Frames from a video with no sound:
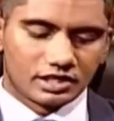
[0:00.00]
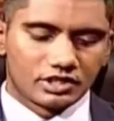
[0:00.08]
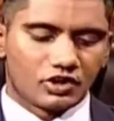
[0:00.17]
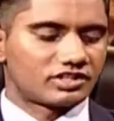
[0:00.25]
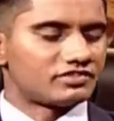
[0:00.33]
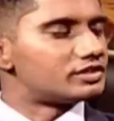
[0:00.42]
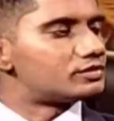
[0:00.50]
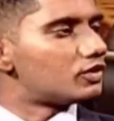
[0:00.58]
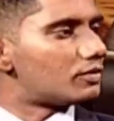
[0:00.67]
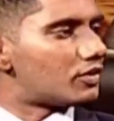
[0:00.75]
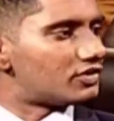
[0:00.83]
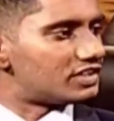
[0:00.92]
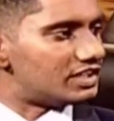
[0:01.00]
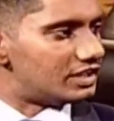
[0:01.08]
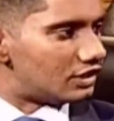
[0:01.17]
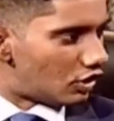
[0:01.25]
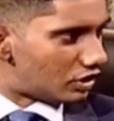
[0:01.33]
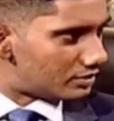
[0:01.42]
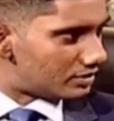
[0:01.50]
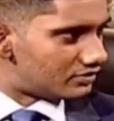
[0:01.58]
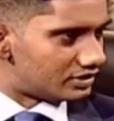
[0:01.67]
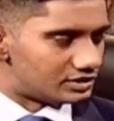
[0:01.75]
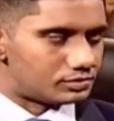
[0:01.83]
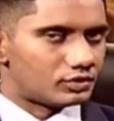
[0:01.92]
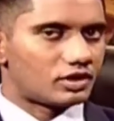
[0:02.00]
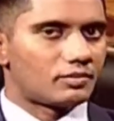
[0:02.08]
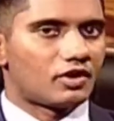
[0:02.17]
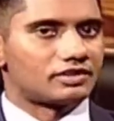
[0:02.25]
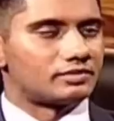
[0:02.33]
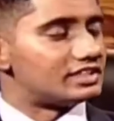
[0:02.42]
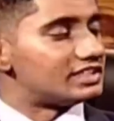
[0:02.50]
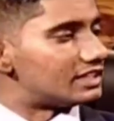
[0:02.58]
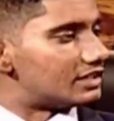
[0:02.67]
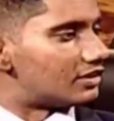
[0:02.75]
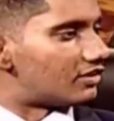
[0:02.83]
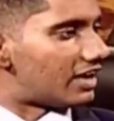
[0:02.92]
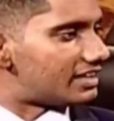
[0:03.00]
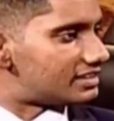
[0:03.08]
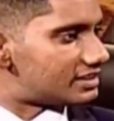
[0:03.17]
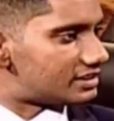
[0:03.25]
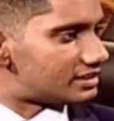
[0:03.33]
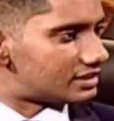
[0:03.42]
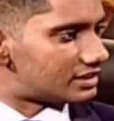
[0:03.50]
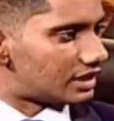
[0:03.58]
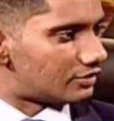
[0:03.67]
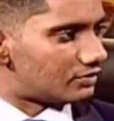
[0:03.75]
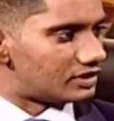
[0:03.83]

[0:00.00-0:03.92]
Doctor, we spoke about the economy, we spoke about the political crisis,